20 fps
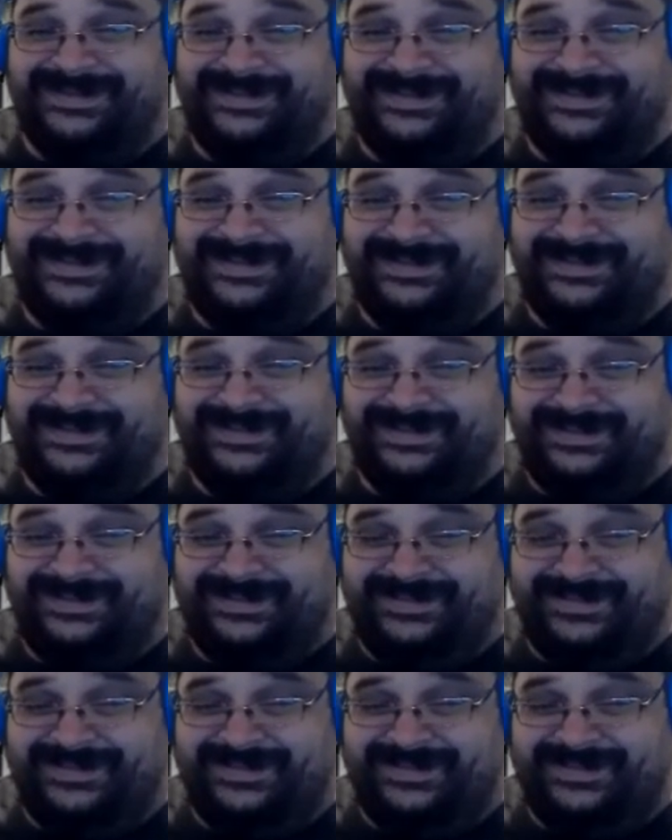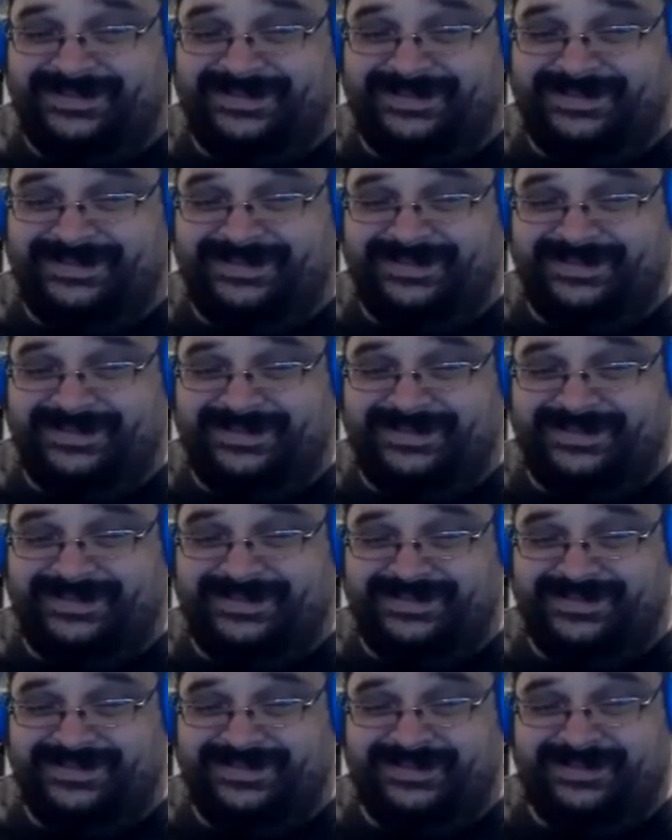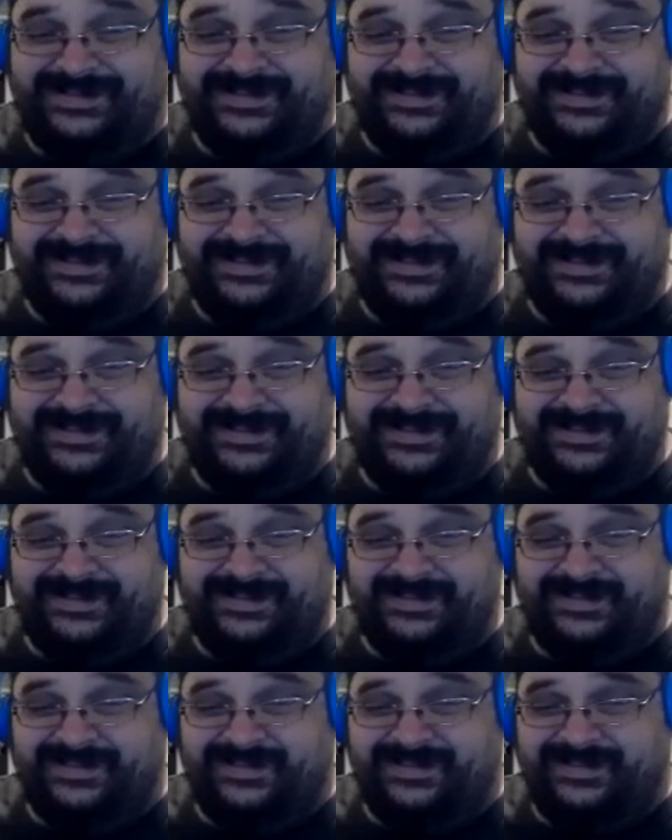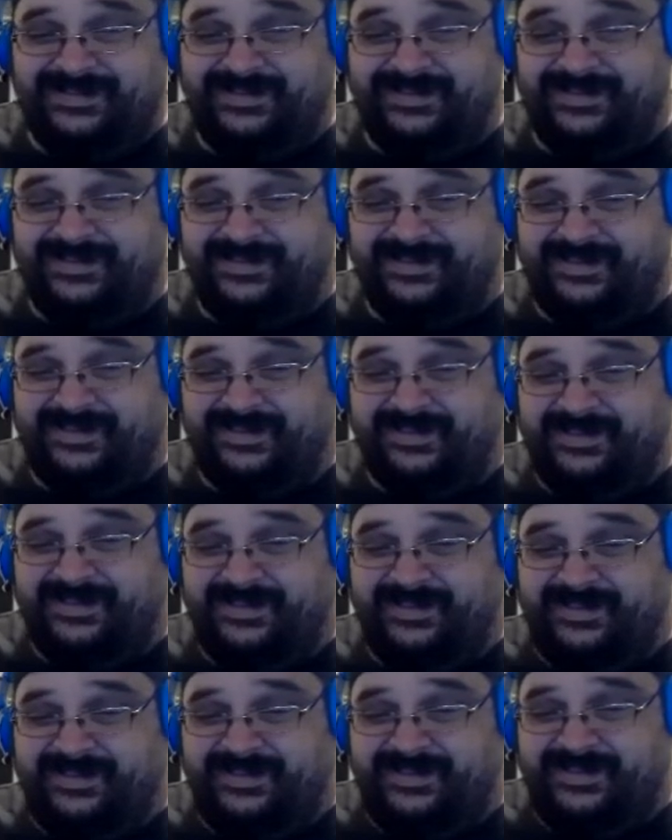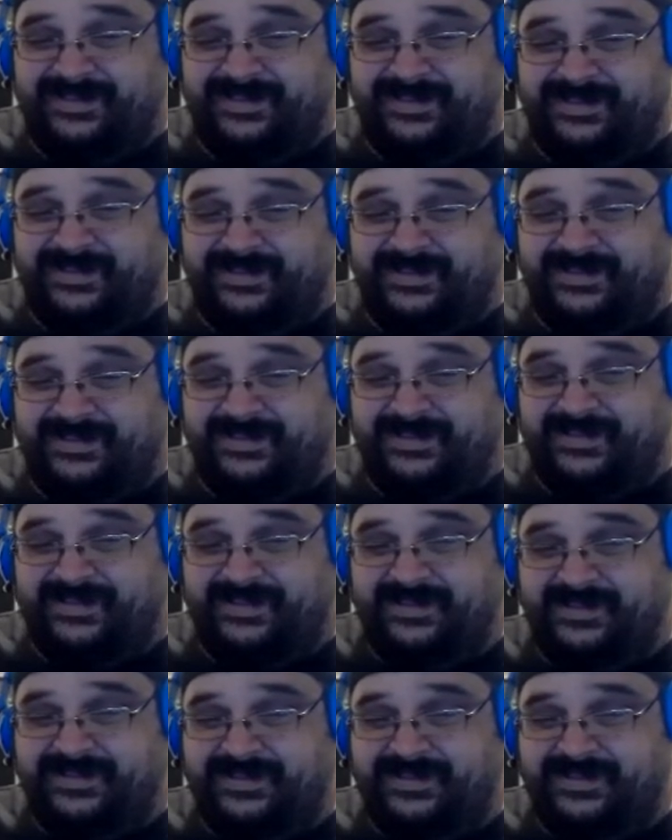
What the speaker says: (not speaking)